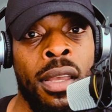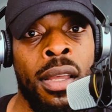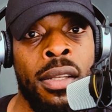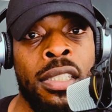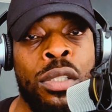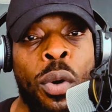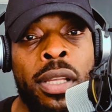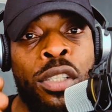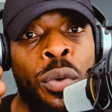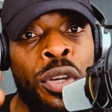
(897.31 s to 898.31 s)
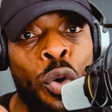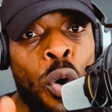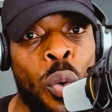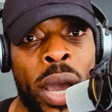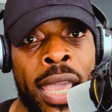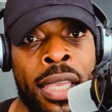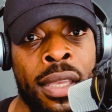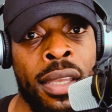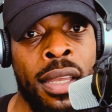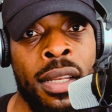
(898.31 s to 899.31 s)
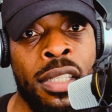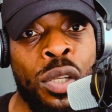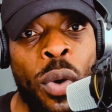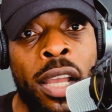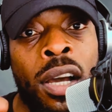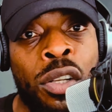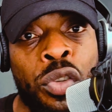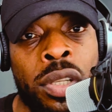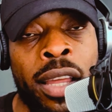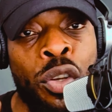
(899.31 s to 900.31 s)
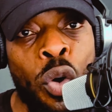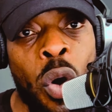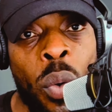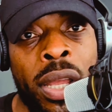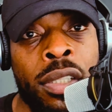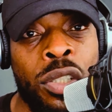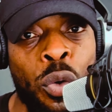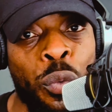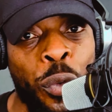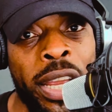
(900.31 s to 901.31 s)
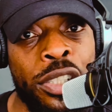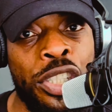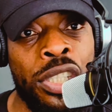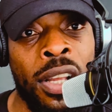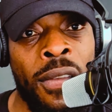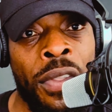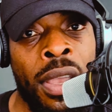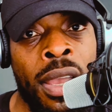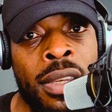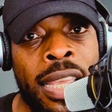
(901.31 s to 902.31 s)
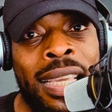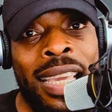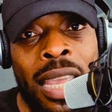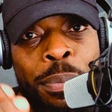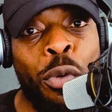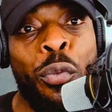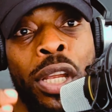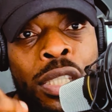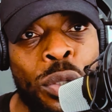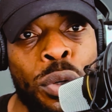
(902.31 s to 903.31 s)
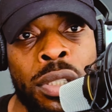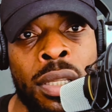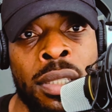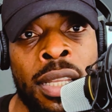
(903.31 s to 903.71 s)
This is what they do in Norway. This is why countries like Norway are so rich. They keep the resources.